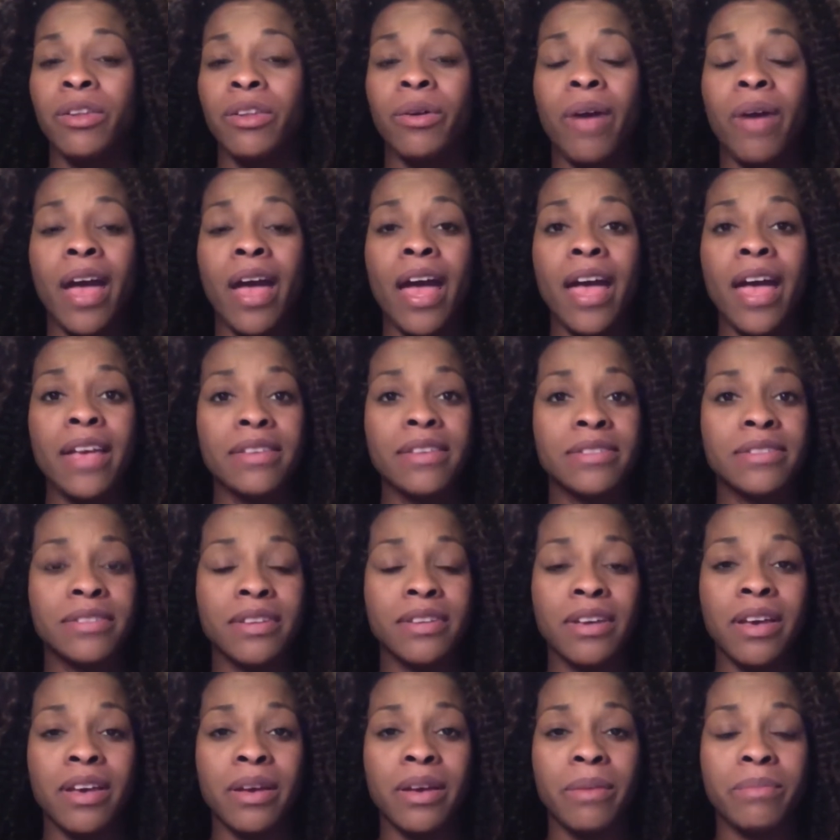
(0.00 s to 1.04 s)
Ask
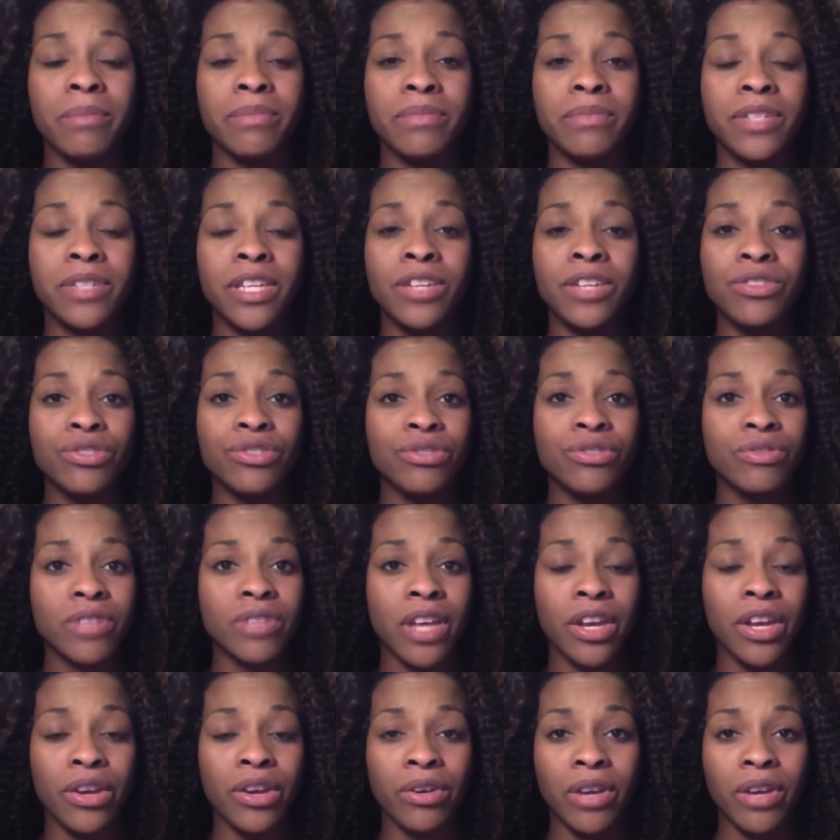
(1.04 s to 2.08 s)
teachers
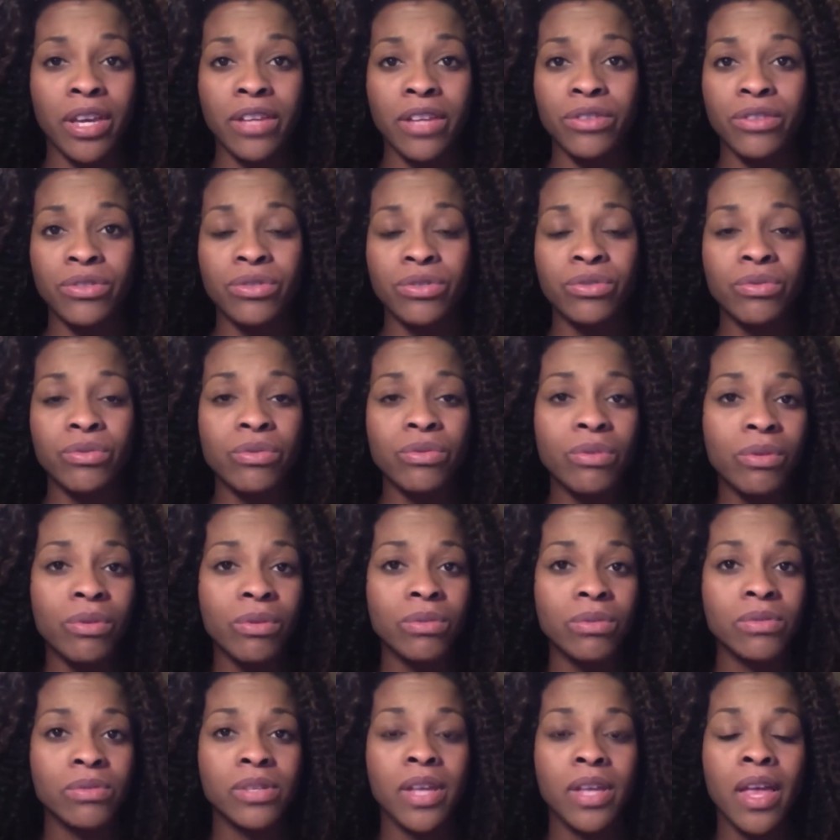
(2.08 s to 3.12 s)
at your kids'
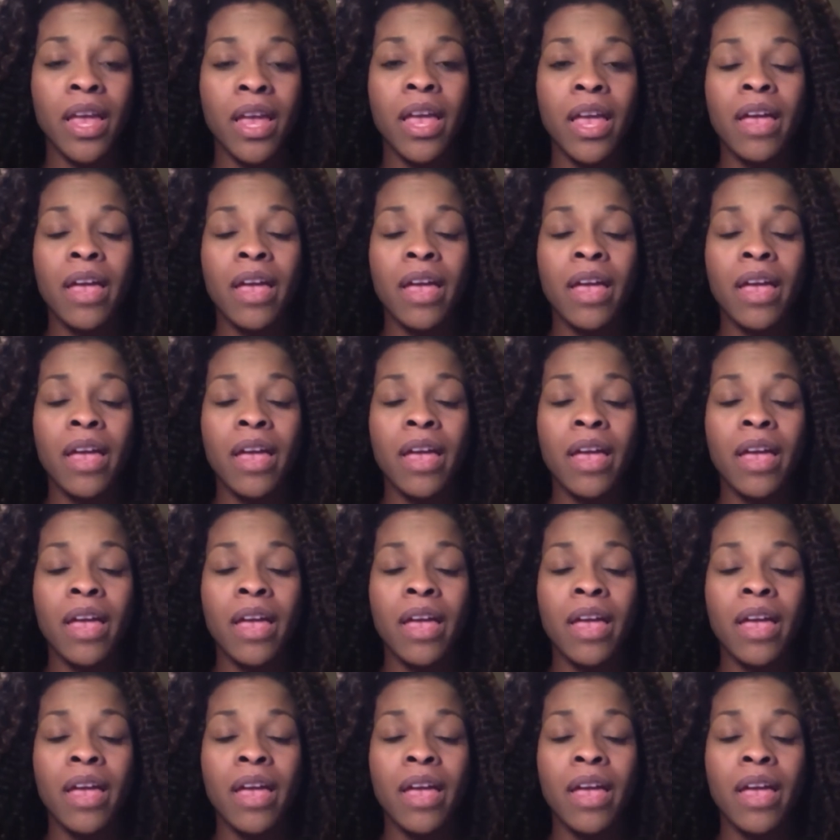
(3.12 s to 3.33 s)
schools.